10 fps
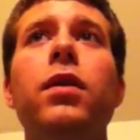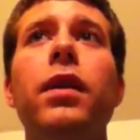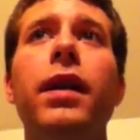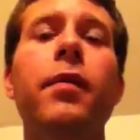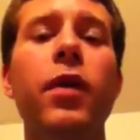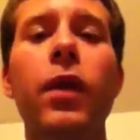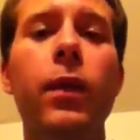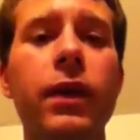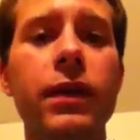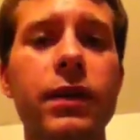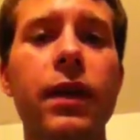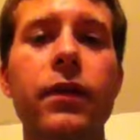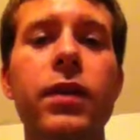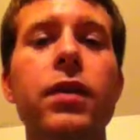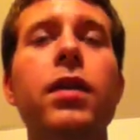Like I'm the only one that's
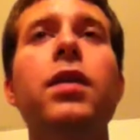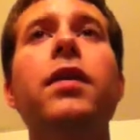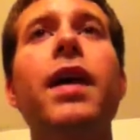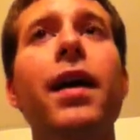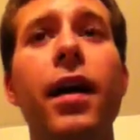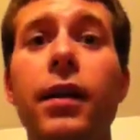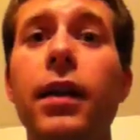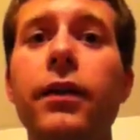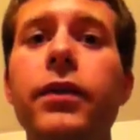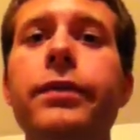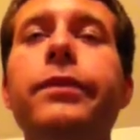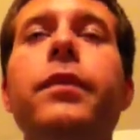left. That kind of left.